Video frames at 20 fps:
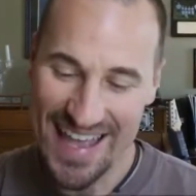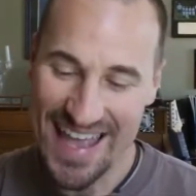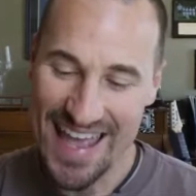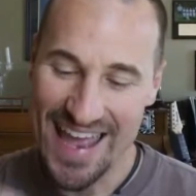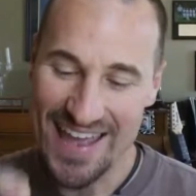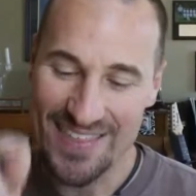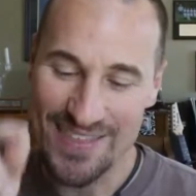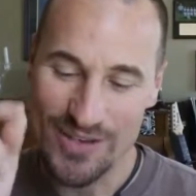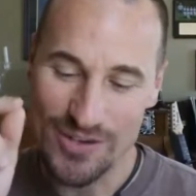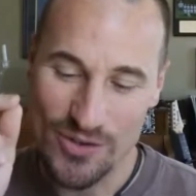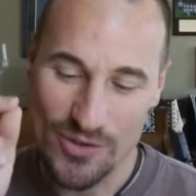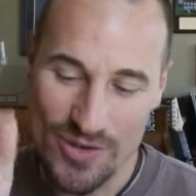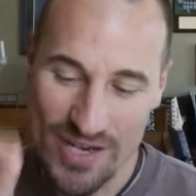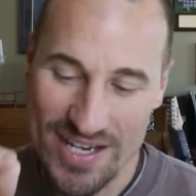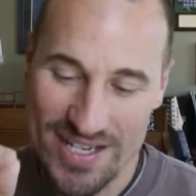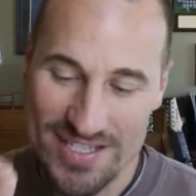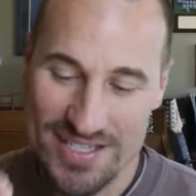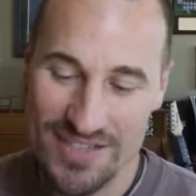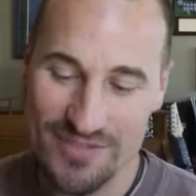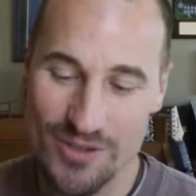and the
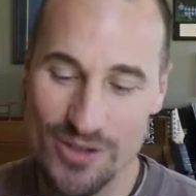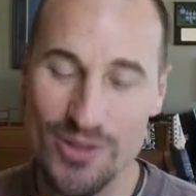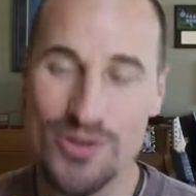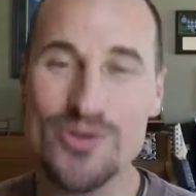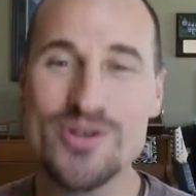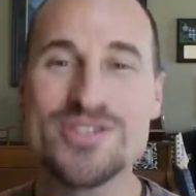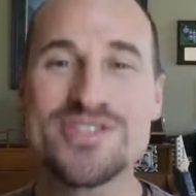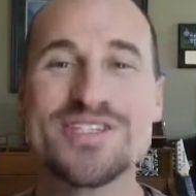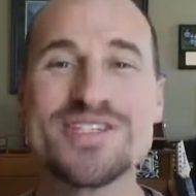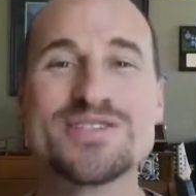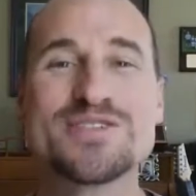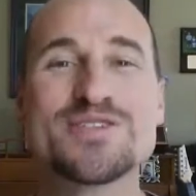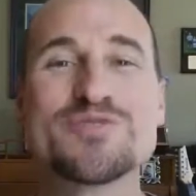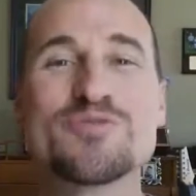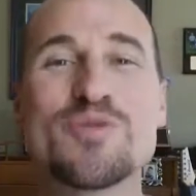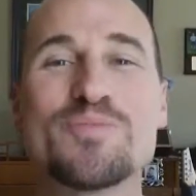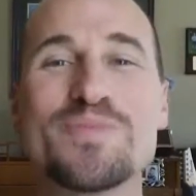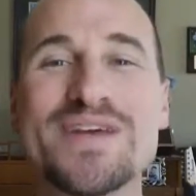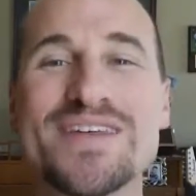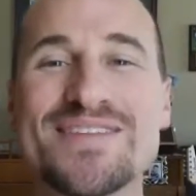grace of the Lord Jesus
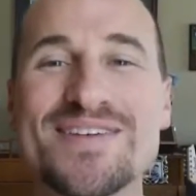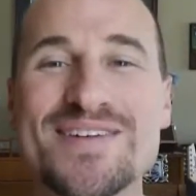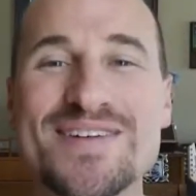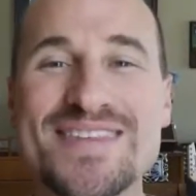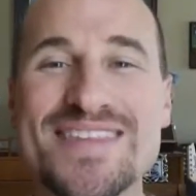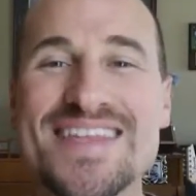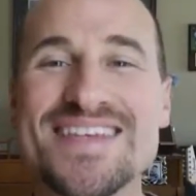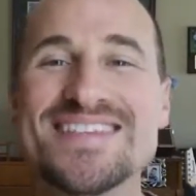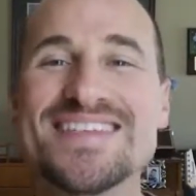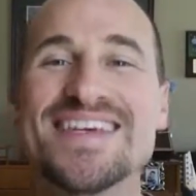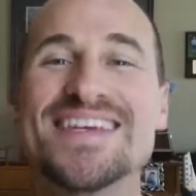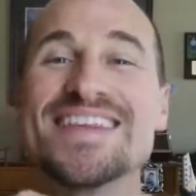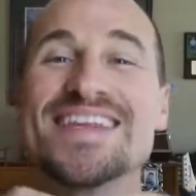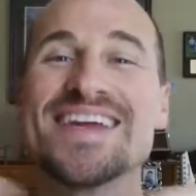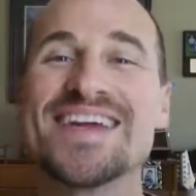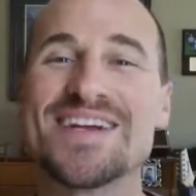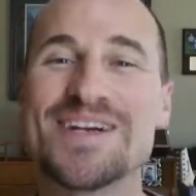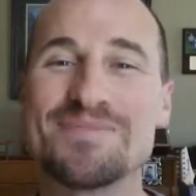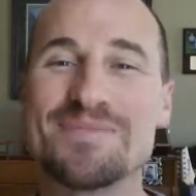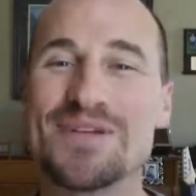will be with us in
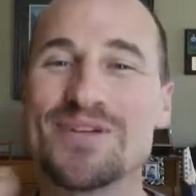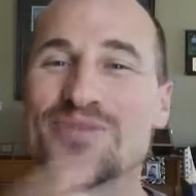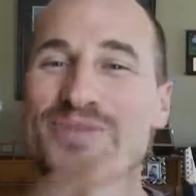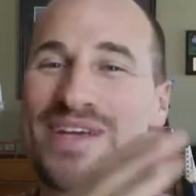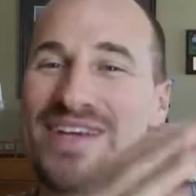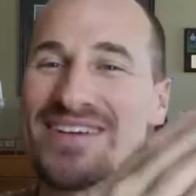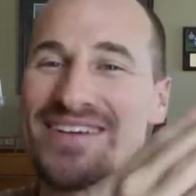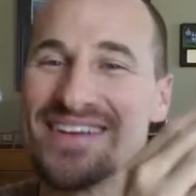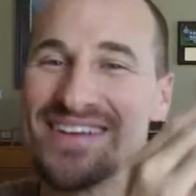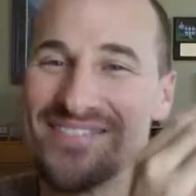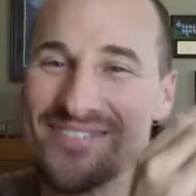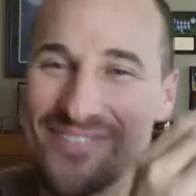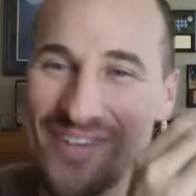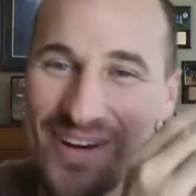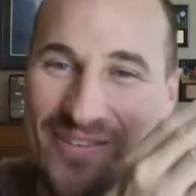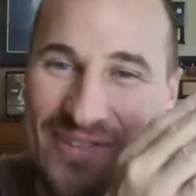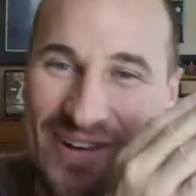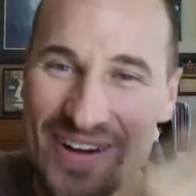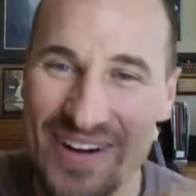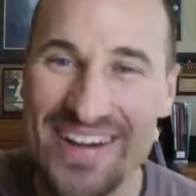the interim between
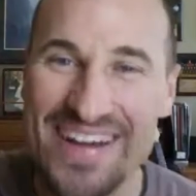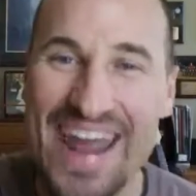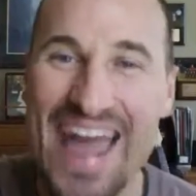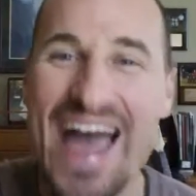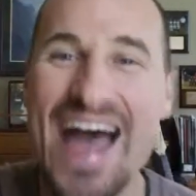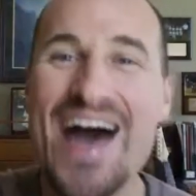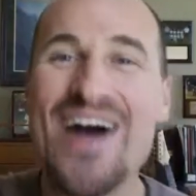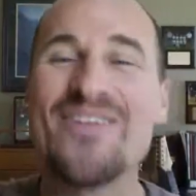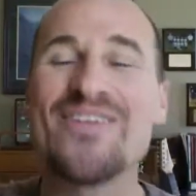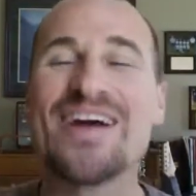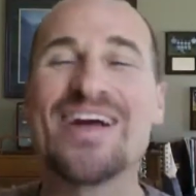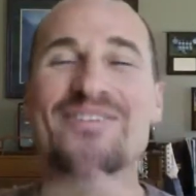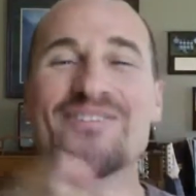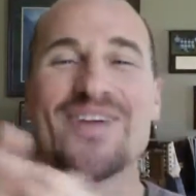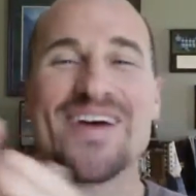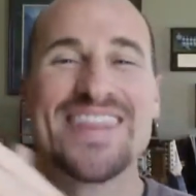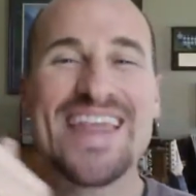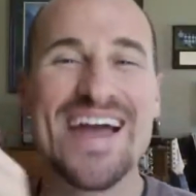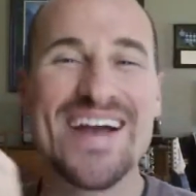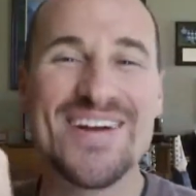where we are now and
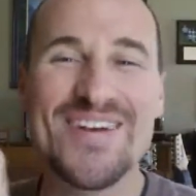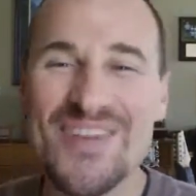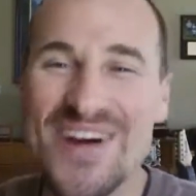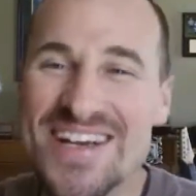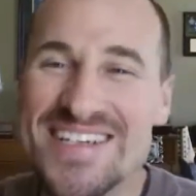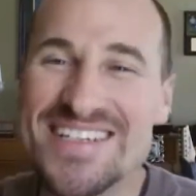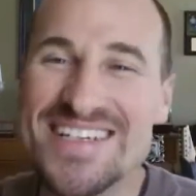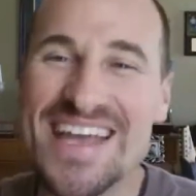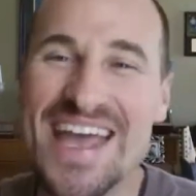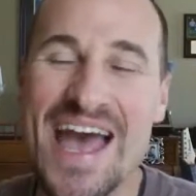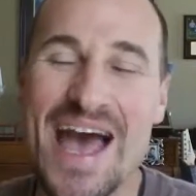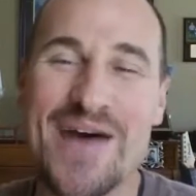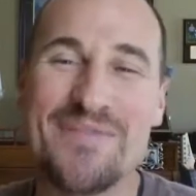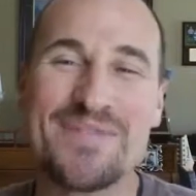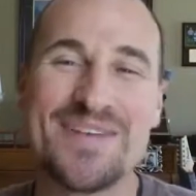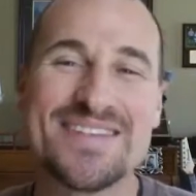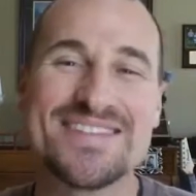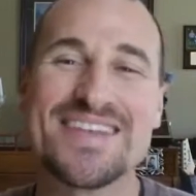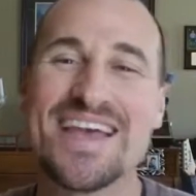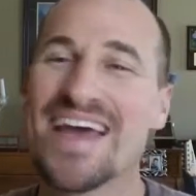when that crushing
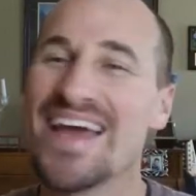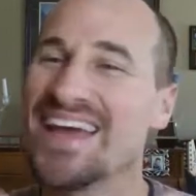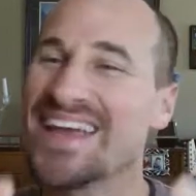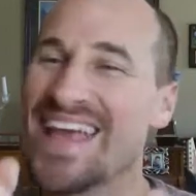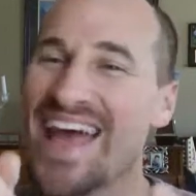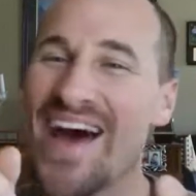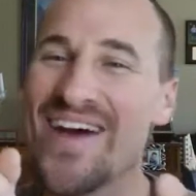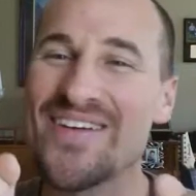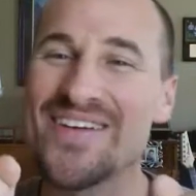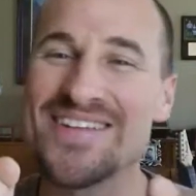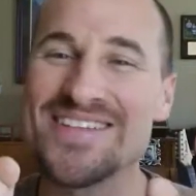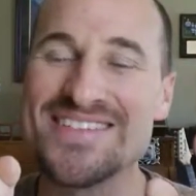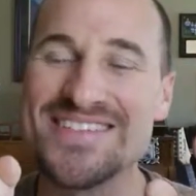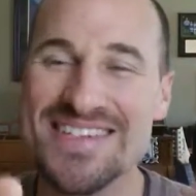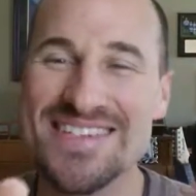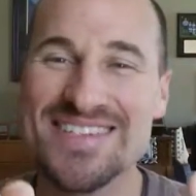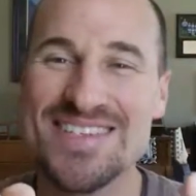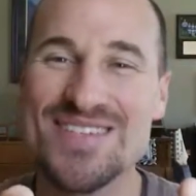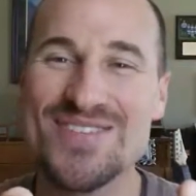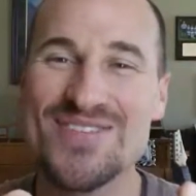happens. Count on
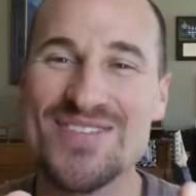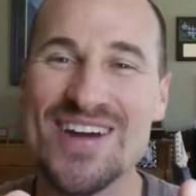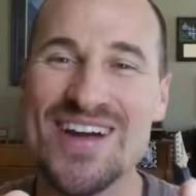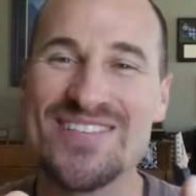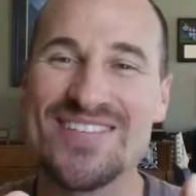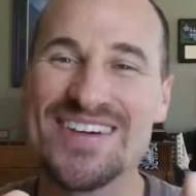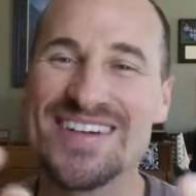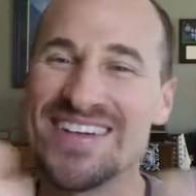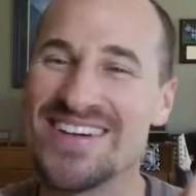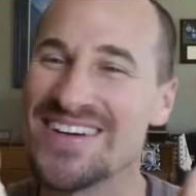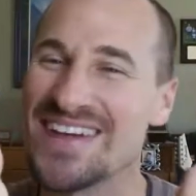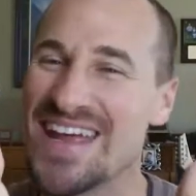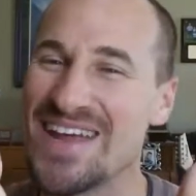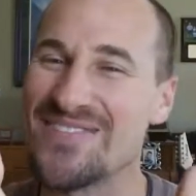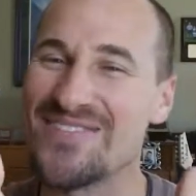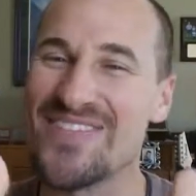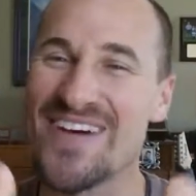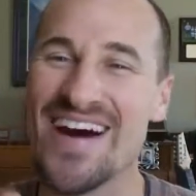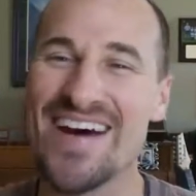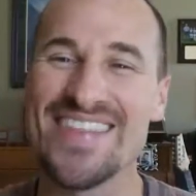Jesus forever in your name,
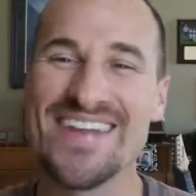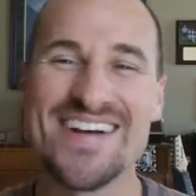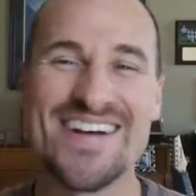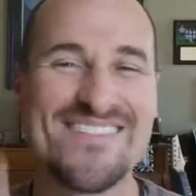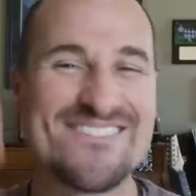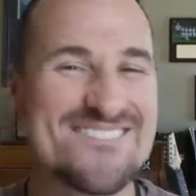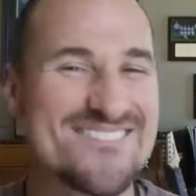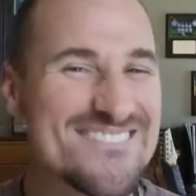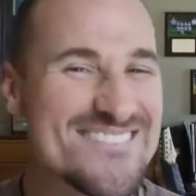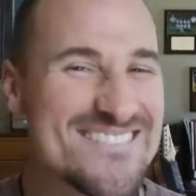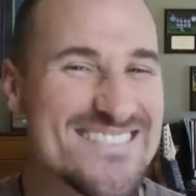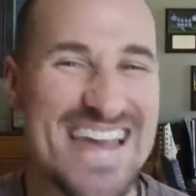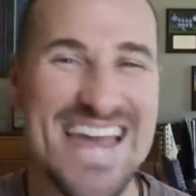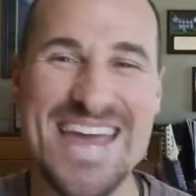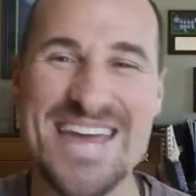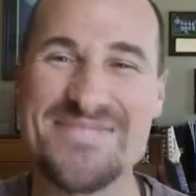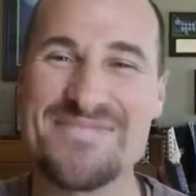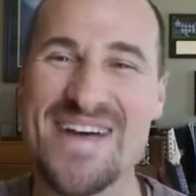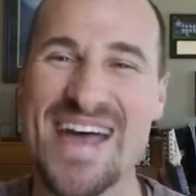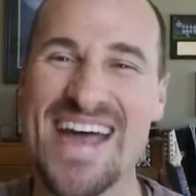Father.
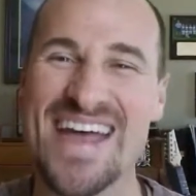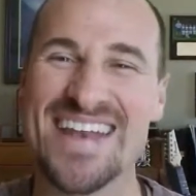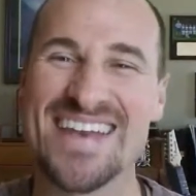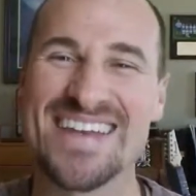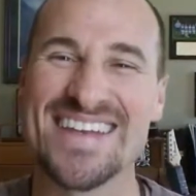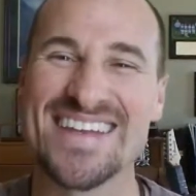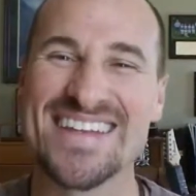Amen.